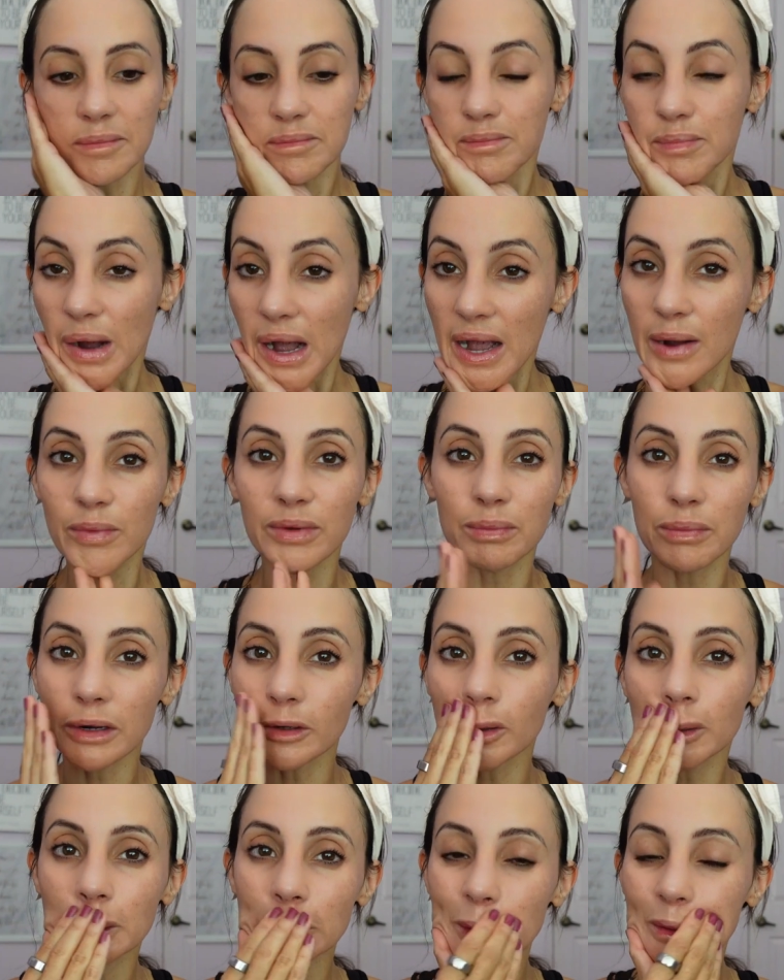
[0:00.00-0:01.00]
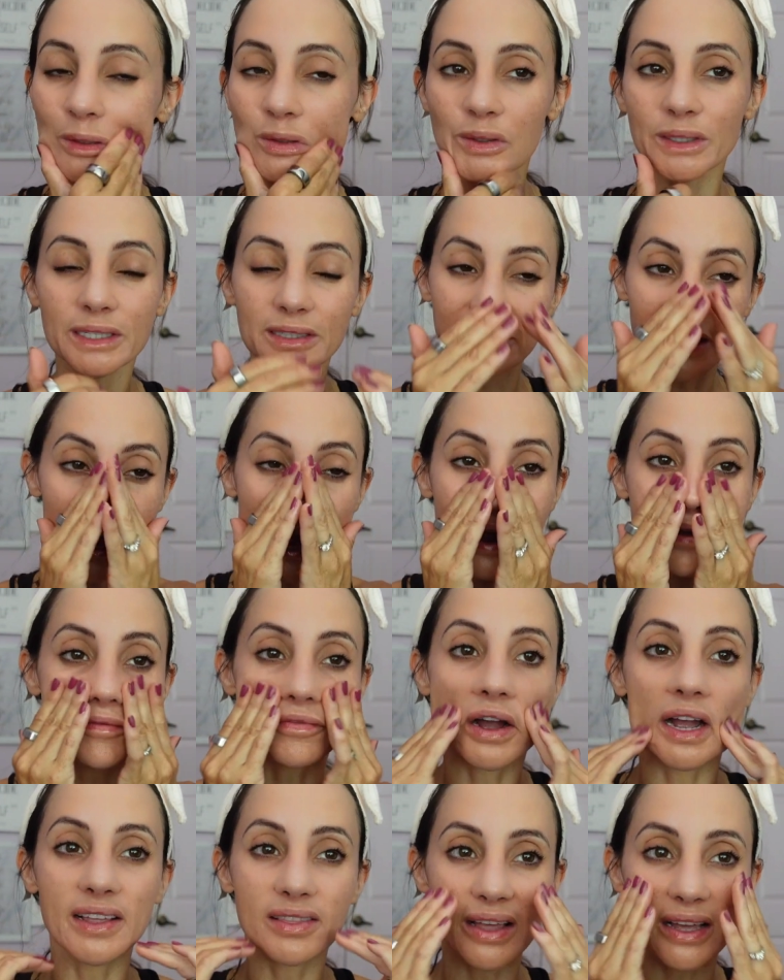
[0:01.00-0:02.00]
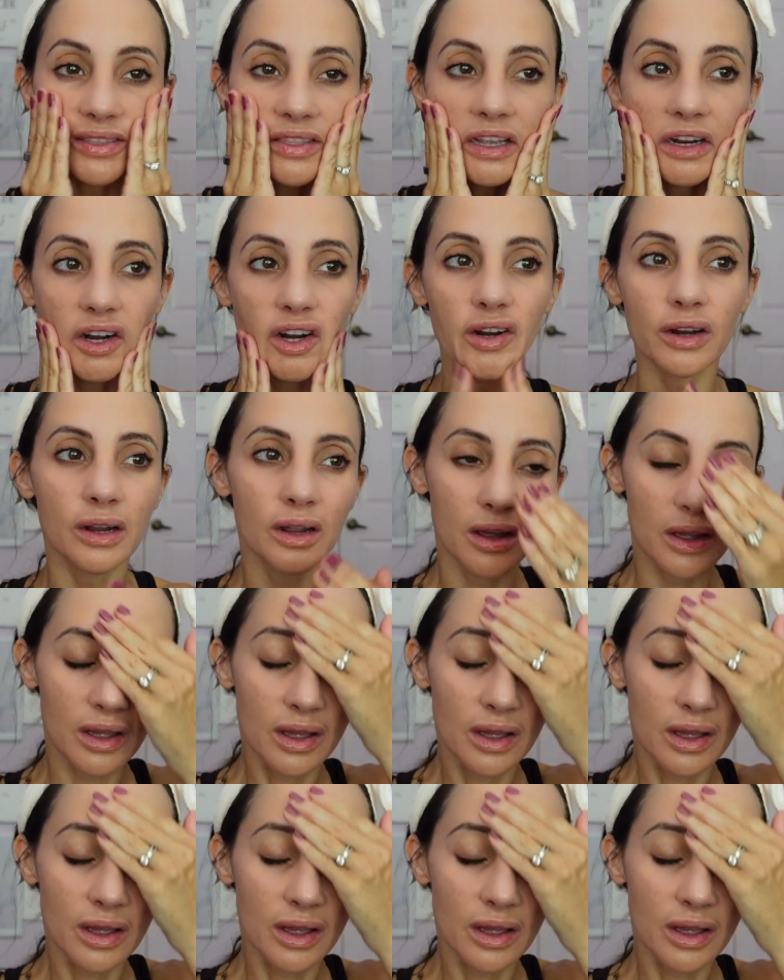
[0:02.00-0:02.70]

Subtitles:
But with mineral sunscreens, I find that